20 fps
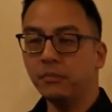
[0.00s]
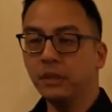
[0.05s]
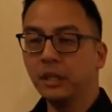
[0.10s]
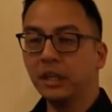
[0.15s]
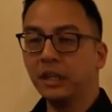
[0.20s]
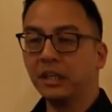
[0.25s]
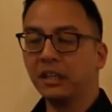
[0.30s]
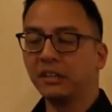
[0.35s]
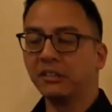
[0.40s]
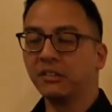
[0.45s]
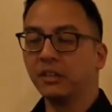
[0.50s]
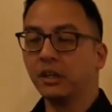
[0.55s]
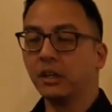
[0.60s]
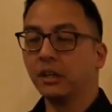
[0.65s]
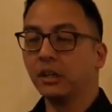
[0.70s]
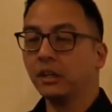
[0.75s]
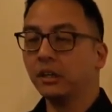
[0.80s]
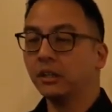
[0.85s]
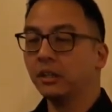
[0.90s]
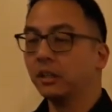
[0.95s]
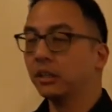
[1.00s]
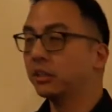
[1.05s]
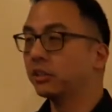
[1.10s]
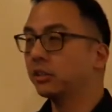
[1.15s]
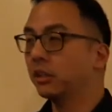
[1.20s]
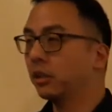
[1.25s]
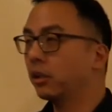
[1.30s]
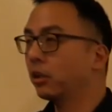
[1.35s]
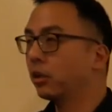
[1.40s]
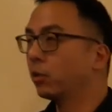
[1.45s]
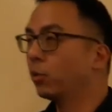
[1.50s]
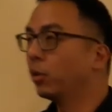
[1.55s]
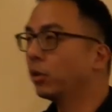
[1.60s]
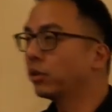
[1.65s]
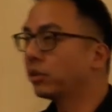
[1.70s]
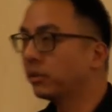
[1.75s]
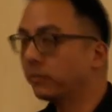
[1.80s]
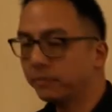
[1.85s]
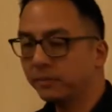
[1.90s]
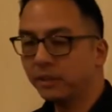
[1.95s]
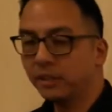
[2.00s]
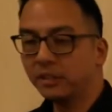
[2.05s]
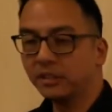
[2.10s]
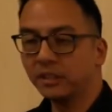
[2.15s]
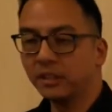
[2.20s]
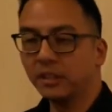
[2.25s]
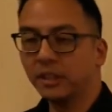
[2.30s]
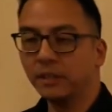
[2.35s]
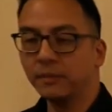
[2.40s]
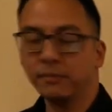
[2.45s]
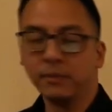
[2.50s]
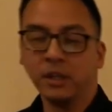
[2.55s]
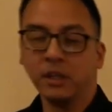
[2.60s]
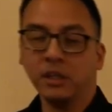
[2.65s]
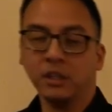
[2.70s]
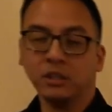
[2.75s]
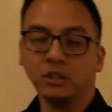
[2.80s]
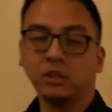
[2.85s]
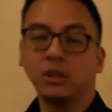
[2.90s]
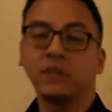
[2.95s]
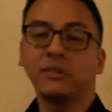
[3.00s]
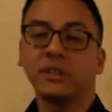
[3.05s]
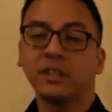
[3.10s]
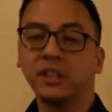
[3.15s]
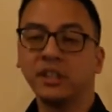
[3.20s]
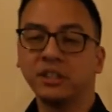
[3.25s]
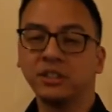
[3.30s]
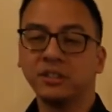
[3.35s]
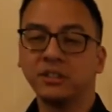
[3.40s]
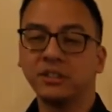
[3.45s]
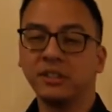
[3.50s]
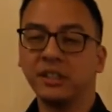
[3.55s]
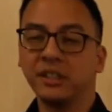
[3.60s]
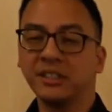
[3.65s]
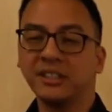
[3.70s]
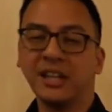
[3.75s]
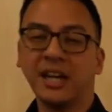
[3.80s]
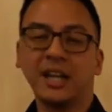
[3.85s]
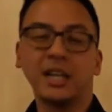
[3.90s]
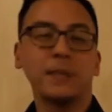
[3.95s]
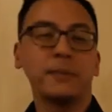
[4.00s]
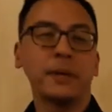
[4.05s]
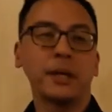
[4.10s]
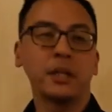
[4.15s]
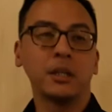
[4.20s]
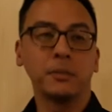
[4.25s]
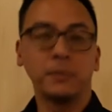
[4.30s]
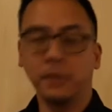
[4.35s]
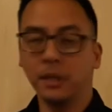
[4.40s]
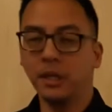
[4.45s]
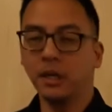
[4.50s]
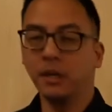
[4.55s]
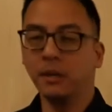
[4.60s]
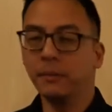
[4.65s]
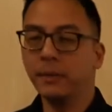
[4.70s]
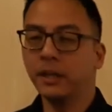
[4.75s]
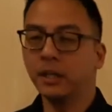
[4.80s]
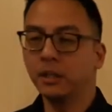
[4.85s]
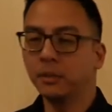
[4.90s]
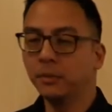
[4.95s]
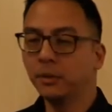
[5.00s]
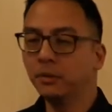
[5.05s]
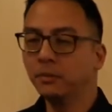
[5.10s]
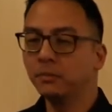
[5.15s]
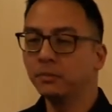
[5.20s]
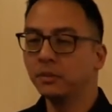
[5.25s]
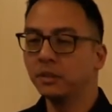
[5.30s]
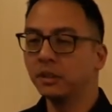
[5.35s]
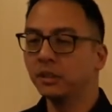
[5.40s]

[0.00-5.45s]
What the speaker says: it is a lot of water inside there. So advantages is that it's highly palatable.